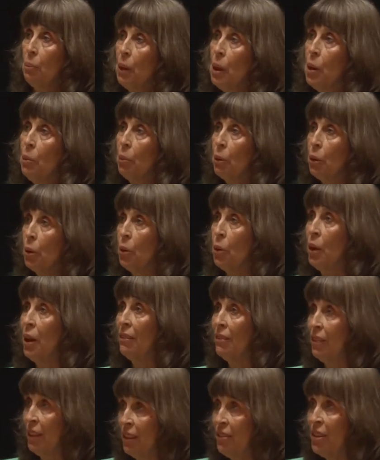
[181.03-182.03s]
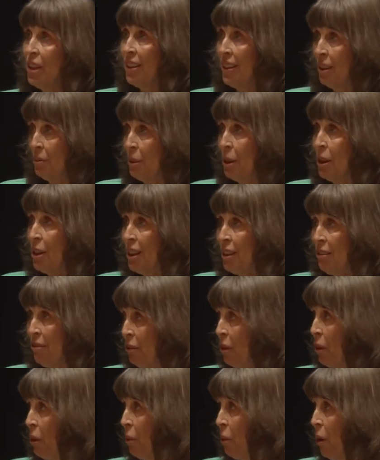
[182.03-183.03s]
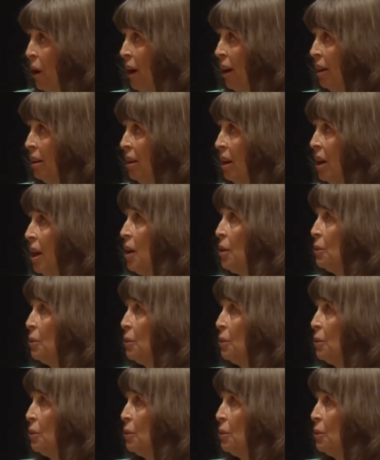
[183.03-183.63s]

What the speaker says: people who have lived in community for a while